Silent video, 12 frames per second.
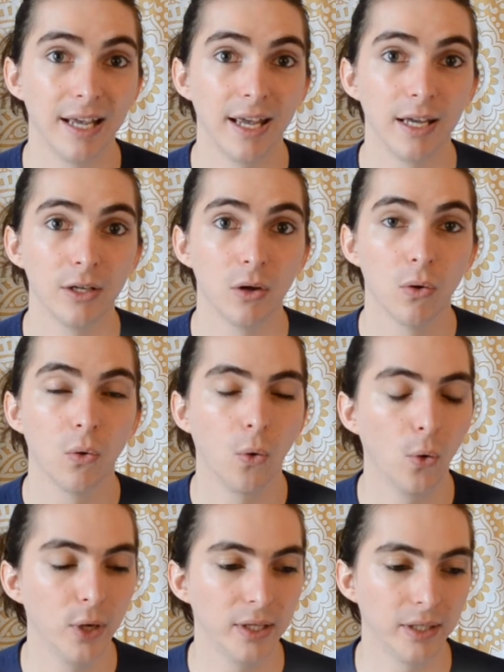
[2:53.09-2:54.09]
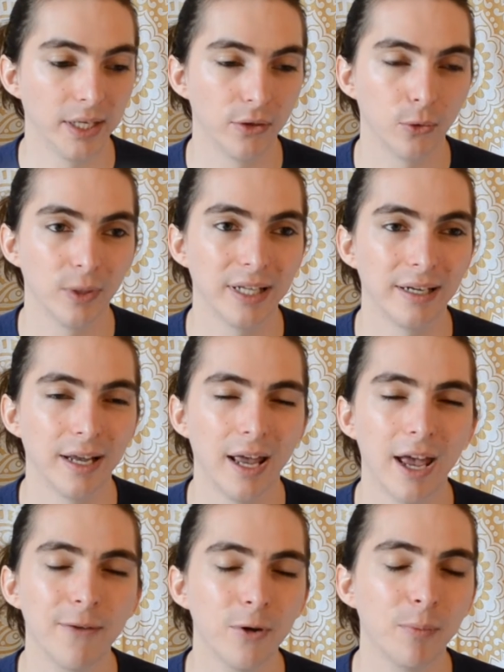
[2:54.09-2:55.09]
then oily, the one that
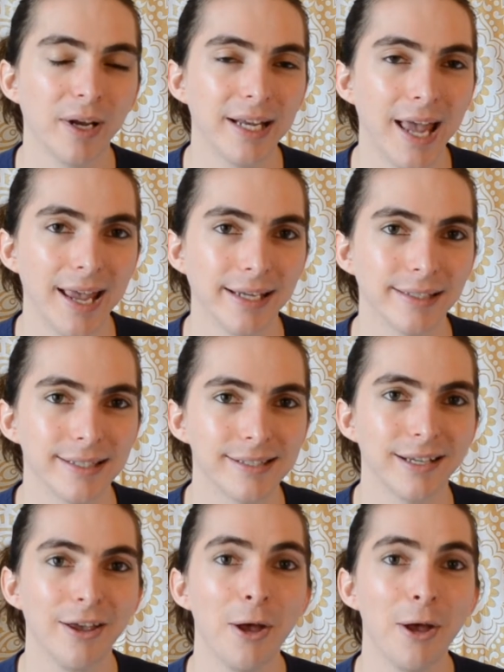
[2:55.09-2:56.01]
everybody hates.